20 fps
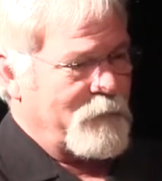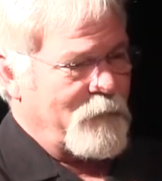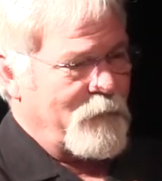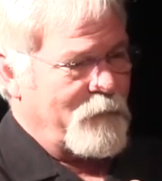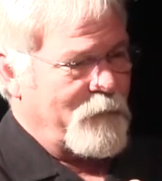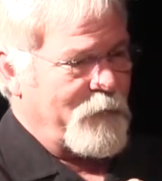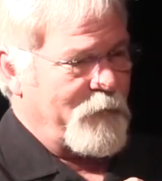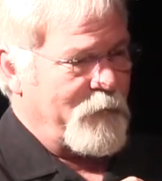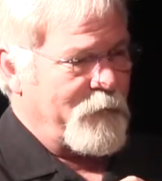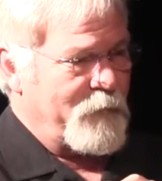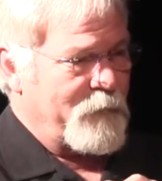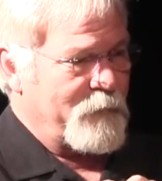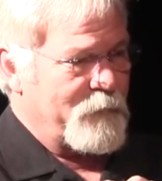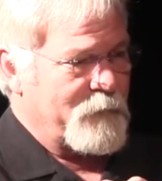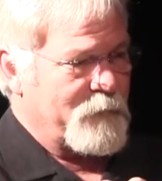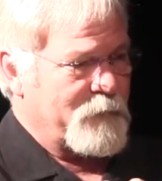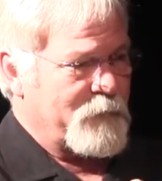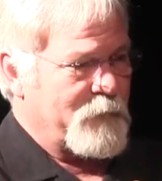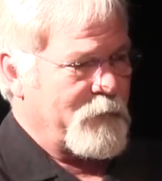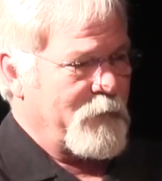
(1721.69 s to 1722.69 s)
over the
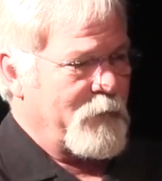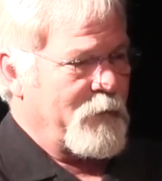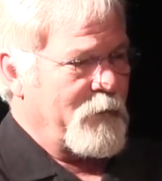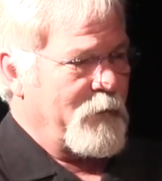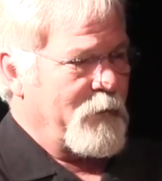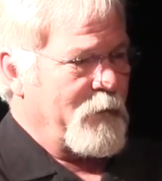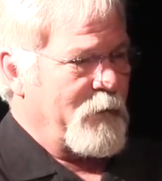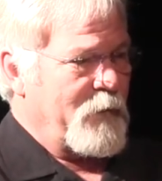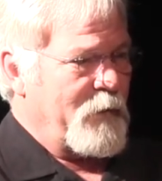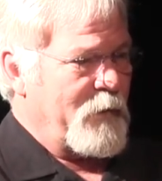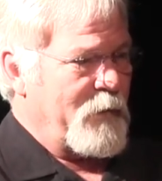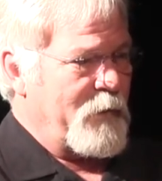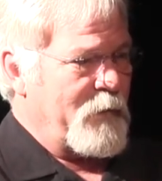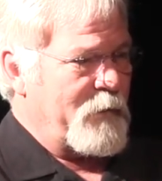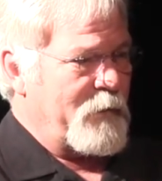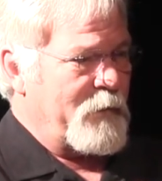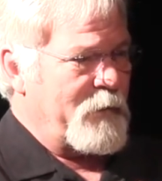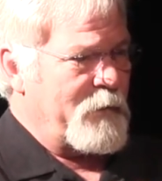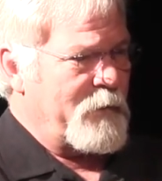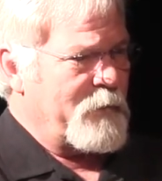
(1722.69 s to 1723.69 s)
years,
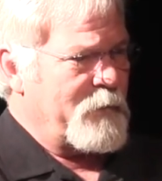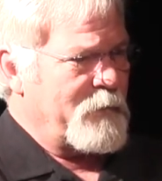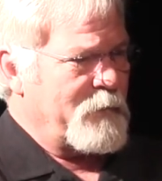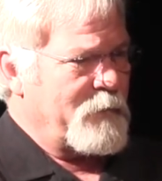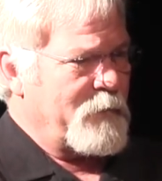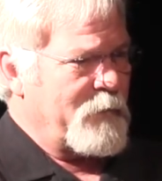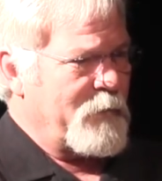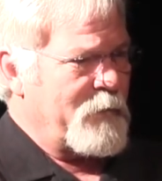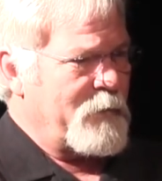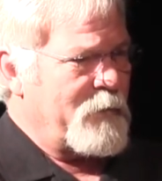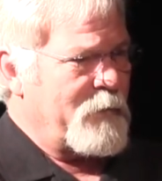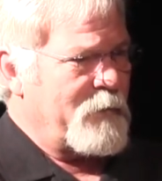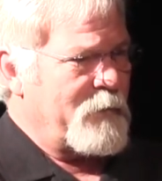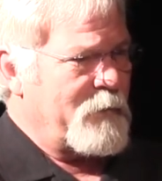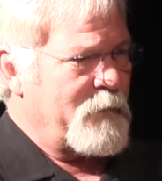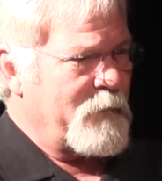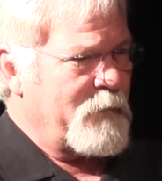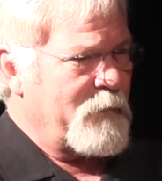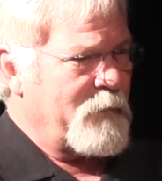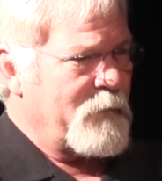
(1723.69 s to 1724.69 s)
and he he
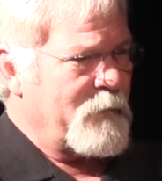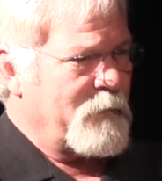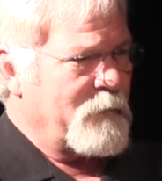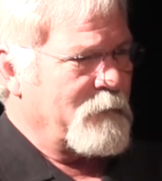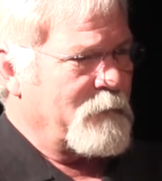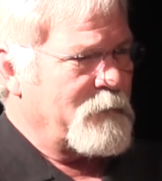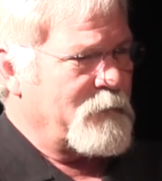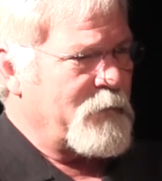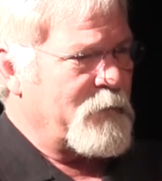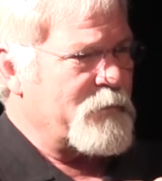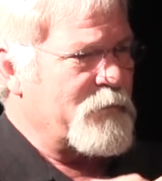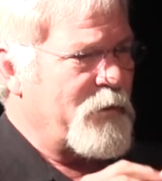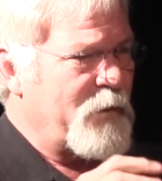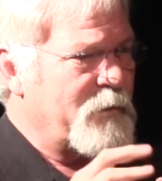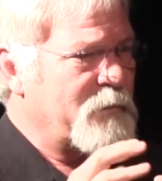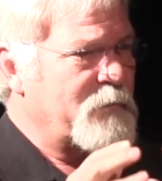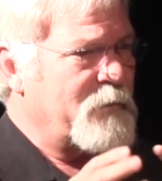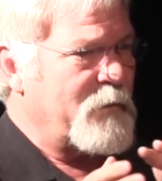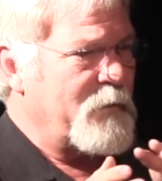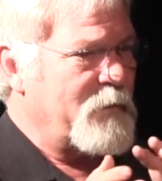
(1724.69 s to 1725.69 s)
uh,
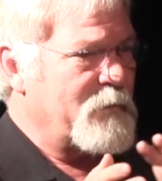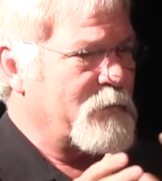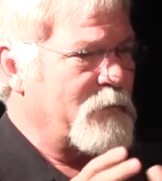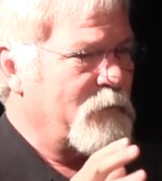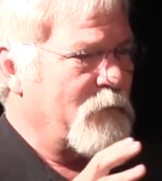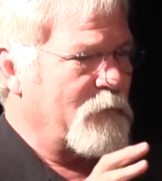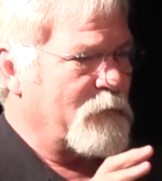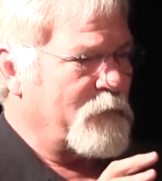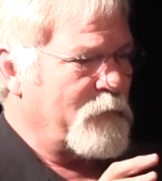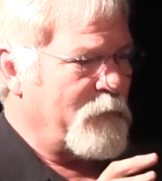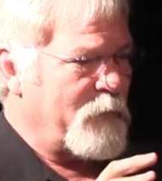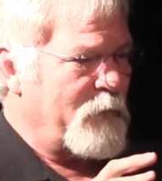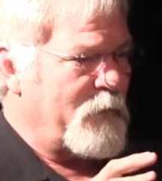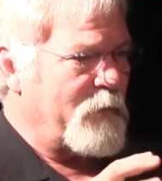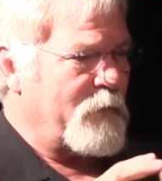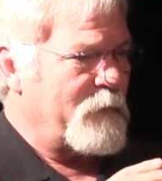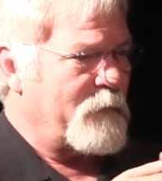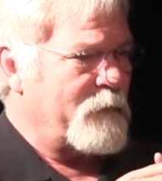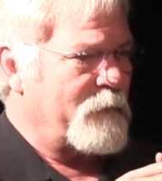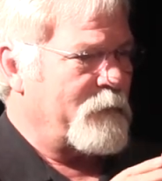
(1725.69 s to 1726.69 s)
suggested as an
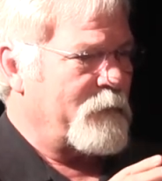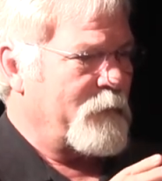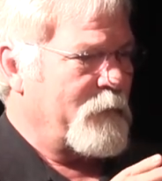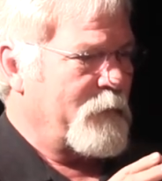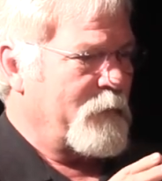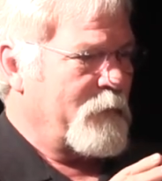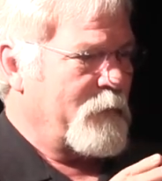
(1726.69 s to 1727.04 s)
alternative